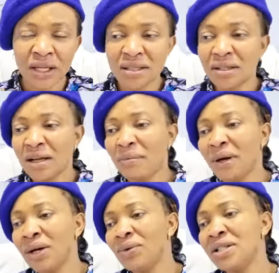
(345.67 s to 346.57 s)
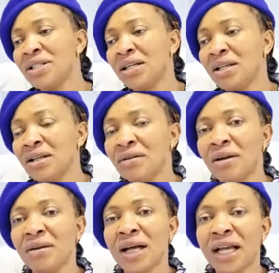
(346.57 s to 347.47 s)
It's not about who is thinking,
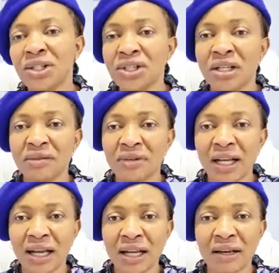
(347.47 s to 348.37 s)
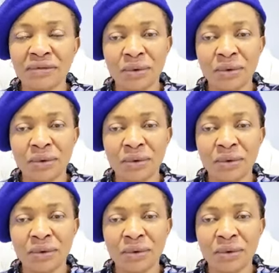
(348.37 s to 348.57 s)
oh, how is she living her life?